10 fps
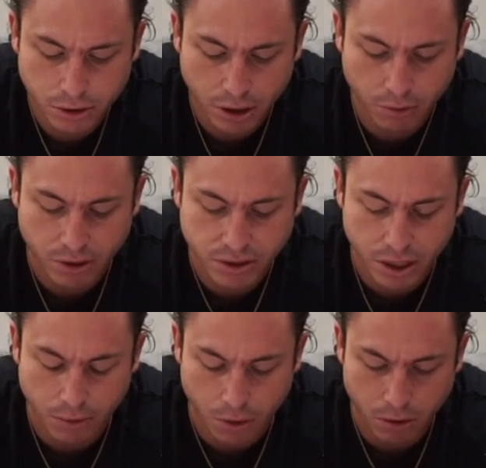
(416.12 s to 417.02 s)
I don't want to say
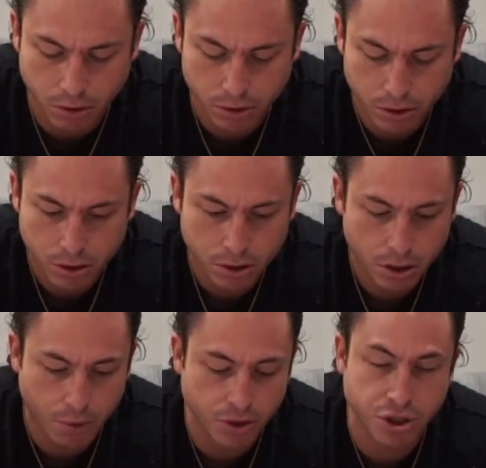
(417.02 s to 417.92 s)
it wrong.
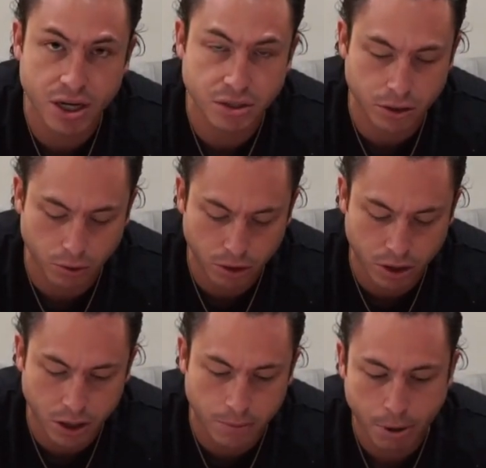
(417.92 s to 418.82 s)
I want you guys to go look
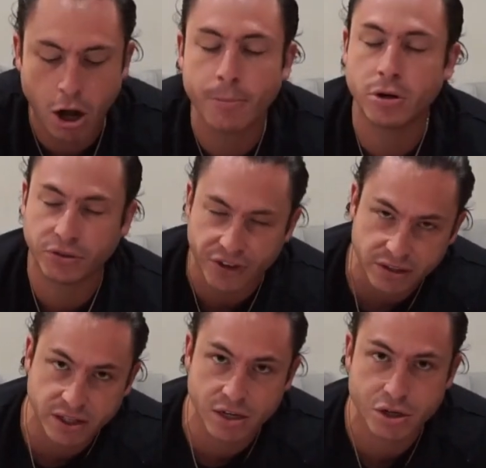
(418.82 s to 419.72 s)
it up. Palmer's
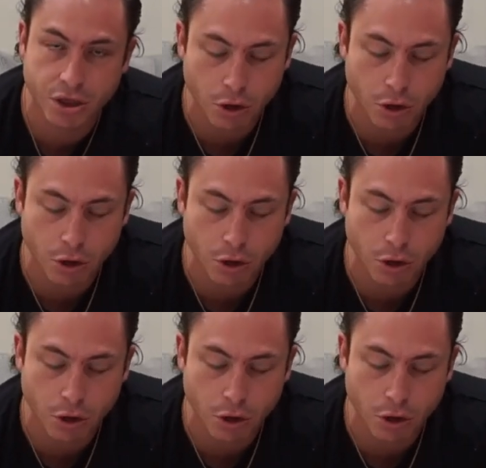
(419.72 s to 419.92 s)
Vintage.